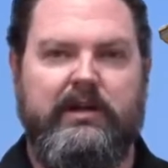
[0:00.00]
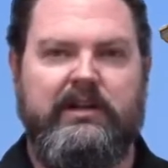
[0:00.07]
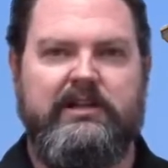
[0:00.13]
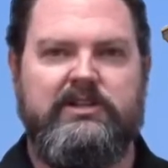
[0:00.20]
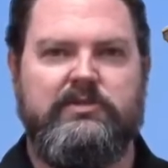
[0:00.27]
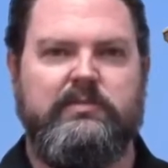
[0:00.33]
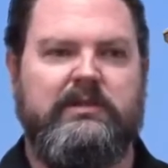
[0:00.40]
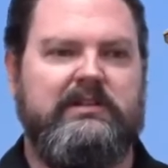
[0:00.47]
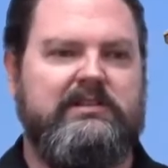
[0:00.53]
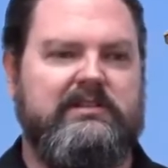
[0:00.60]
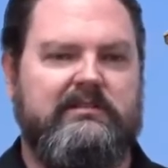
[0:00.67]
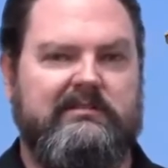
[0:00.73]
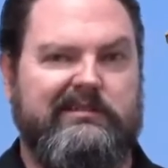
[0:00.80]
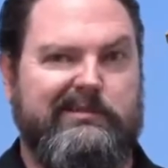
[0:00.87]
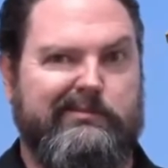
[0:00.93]
punishment
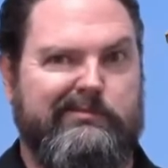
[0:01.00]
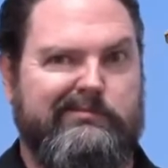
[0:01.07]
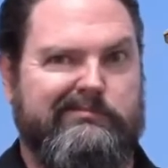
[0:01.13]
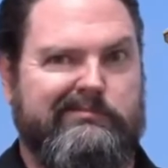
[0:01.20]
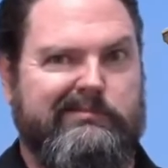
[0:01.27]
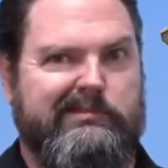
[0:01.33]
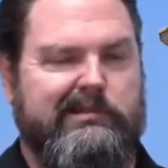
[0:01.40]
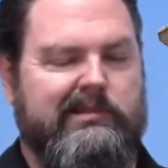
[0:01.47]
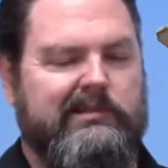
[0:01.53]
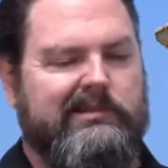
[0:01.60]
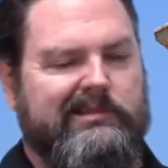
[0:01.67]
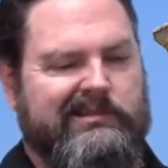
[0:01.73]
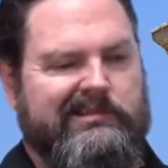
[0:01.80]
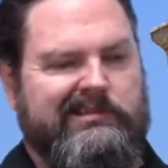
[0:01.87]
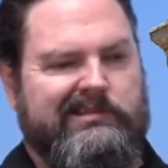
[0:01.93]
and,
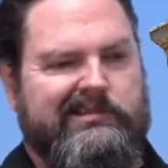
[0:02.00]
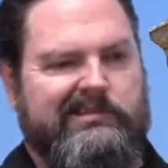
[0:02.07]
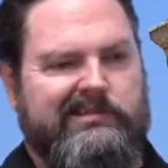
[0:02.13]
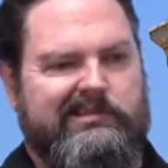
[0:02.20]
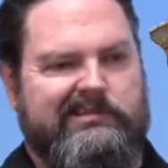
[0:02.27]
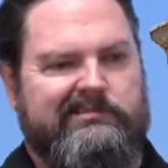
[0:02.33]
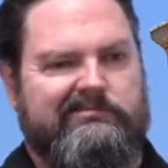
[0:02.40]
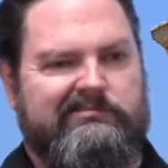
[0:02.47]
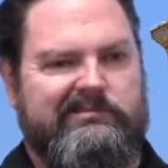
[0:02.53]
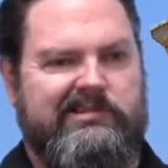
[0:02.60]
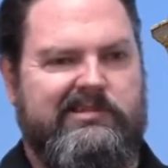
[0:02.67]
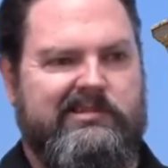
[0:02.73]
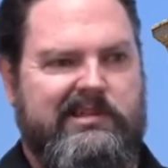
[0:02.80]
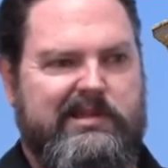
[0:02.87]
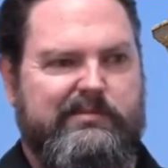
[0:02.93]

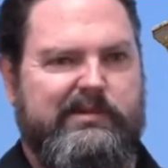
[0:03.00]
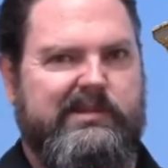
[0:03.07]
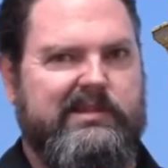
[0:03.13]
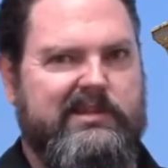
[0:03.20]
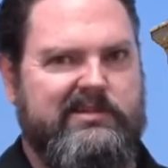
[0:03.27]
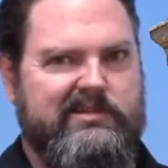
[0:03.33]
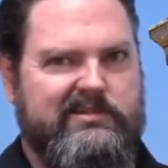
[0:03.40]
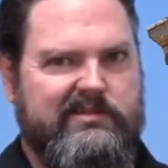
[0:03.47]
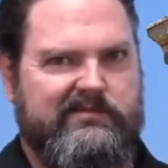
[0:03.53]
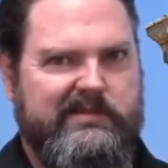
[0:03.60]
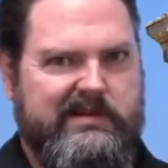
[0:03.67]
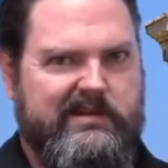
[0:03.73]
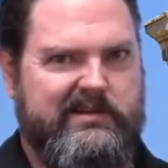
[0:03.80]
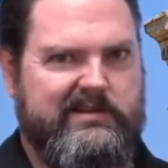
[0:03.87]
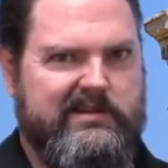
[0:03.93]
you know, amputations of
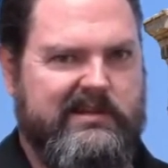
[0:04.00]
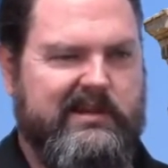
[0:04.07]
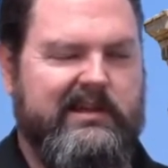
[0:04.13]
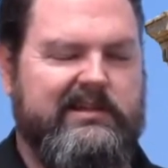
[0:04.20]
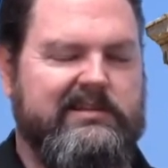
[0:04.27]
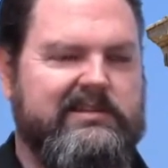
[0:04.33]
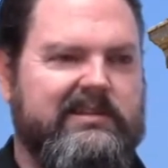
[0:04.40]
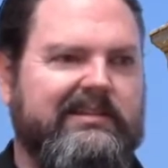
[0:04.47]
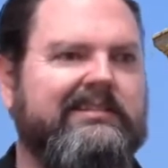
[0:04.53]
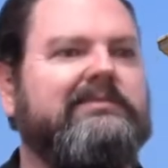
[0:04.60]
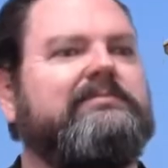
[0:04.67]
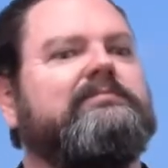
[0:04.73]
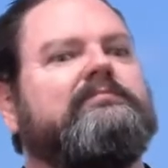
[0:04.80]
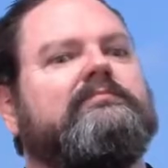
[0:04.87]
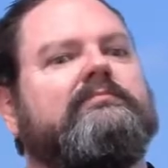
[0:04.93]
various kinds
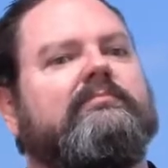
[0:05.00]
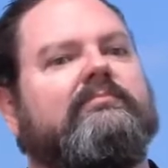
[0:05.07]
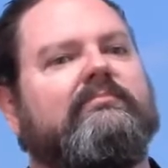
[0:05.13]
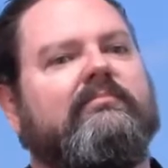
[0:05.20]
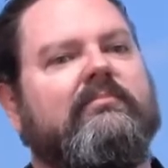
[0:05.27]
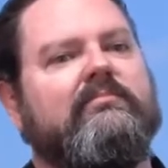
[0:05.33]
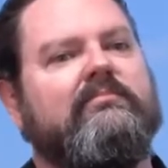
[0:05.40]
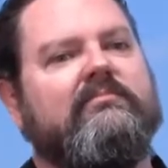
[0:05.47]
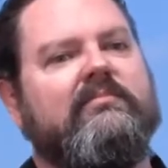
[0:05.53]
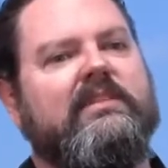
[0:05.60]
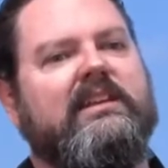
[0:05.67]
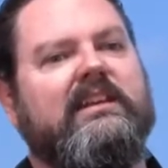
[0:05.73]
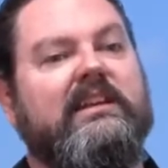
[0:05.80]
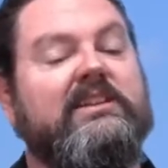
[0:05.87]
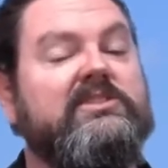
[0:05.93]

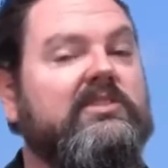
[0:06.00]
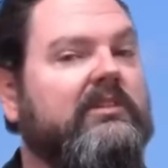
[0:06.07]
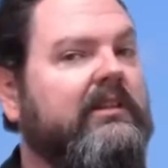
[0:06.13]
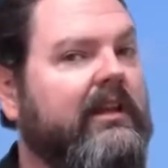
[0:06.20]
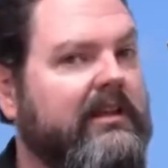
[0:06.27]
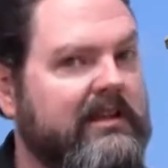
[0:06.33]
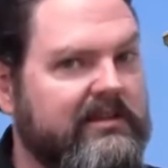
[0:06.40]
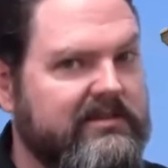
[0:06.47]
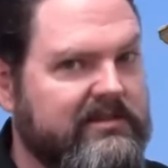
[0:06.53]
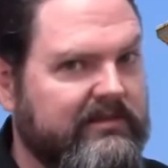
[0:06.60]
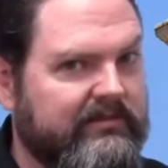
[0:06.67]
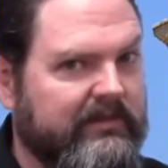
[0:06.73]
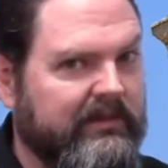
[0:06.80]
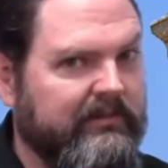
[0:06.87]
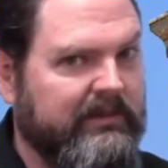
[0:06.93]
is turning against
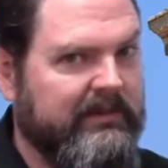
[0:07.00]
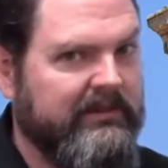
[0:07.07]
the family.